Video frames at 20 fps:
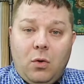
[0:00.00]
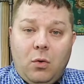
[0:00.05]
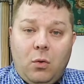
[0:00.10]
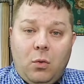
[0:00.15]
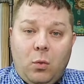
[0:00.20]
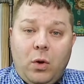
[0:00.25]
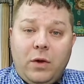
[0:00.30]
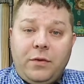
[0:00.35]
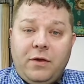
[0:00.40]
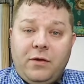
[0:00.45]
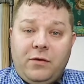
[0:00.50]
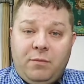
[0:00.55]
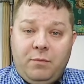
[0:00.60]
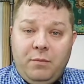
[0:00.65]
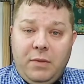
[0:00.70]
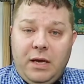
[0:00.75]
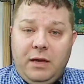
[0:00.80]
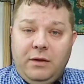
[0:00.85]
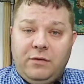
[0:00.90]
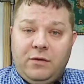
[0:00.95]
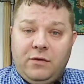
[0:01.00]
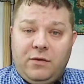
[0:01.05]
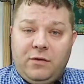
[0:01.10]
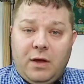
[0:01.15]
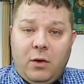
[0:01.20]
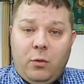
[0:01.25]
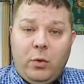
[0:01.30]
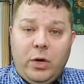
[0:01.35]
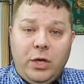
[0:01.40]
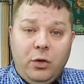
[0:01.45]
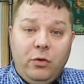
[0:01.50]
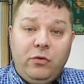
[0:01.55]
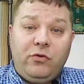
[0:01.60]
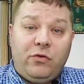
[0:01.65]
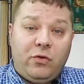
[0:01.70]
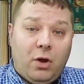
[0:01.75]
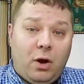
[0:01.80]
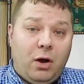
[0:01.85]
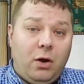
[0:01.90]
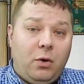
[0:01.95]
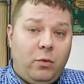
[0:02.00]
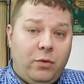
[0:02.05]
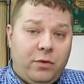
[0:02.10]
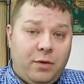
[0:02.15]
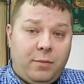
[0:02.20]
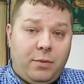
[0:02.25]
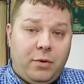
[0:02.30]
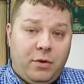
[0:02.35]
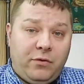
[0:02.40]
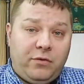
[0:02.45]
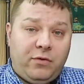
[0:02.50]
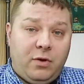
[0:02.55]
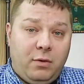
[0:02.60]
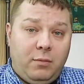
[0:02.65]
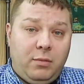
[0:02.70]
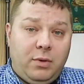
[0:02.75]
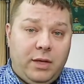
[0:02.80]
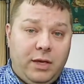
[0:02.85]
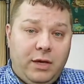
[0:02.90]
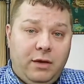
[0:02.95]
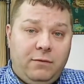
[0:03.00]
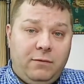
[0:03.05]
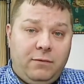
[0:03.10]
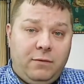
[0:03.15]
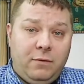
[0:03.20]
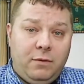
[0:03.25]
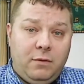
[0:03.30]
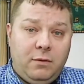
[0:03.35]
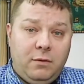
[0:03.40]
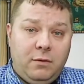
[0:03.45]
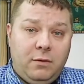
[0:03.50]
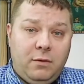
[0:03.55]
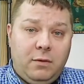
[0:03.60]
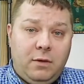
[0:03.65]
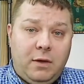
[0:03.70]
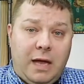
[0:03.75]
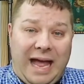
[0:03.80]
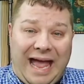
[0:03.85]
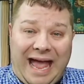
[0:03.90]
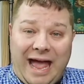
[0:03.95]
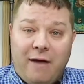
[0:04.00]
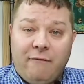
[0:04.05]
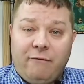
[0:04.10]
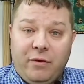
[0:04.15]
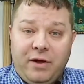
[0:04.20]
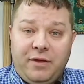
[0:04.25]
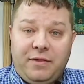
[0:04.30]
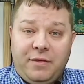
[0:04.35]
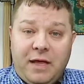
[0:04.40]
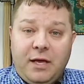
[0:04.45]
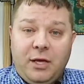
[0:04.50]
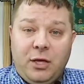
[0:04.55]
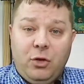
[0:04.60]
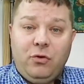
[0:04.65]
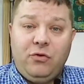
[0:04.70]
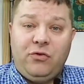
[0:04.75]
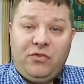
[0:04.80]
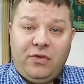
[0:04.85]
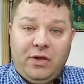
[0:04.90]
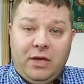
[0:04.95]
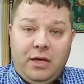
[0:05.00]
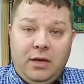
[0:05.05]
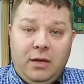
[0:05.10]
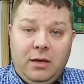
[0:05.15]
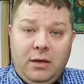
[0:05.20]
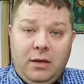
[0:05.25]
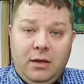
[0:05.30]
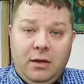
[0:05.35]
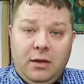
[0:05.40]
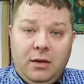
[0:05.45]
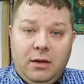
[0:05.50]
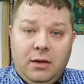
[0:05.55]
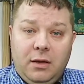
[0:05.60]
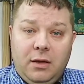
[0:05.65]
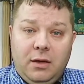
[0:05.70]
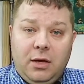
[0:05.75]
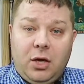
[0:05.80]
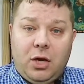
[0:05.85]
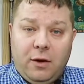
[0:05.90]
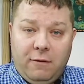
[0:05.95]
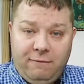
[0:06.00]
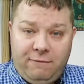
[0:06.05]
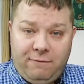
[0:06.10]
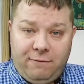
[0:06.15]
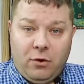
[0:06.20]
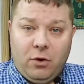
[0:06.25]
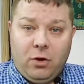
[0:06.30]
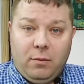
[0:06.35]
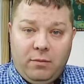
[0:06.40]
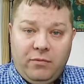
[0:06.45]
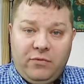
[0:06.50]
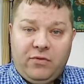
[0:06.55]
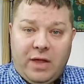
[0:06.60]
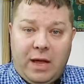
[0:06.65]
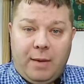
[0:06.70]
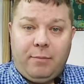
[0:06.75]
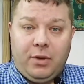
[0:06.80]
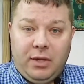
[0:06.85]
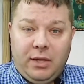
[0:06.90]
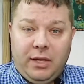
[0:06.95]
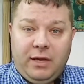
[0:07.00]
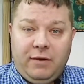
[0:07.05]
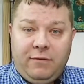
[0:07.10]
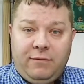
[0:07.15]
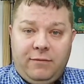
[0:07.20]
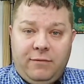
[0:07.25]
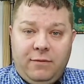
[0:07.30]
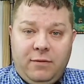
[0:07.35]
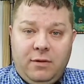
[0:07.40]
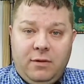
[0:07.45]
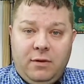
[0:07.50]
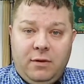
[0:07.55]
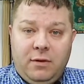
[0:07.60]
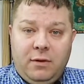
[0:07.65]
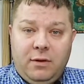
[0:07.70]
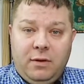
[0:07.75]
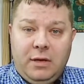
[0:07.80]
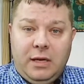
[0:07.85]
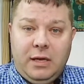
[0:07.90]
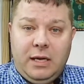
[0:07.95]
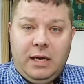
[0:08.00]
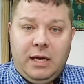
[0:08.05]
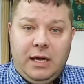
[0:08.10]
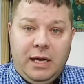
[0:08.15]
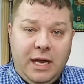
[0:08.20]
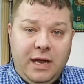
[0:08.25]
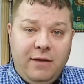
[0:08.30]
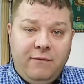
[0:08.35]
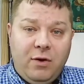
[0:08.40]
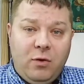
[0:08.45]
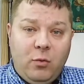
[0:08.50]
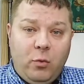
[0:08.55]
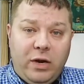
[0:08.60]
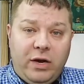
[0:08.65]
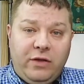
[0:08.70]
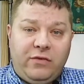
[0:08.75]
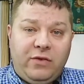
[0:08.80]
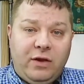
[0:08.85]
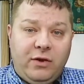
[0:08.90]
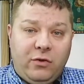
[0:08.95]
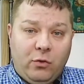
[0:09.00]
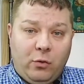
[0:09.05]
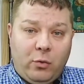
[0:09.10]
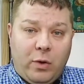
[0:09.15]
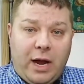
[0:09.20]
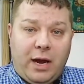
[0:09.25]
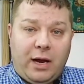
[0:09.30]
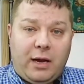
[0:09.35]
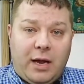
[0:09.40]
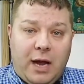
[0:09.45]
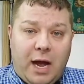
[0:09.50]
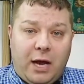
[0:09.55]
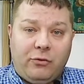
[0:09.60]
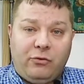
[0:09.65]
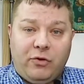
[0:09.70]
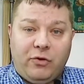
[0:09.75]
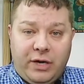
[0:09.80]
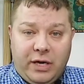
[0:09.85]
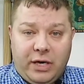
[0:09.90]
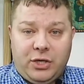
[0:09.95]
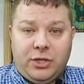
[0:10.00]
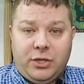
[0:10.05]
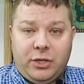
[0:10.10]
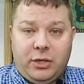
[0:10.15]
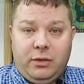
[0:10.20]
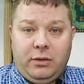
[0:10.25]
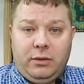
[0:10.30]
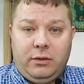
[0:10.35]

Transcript: What this means is that when you start with a personal belief, everything you see confirms that belief, even when it's in direct contradiction.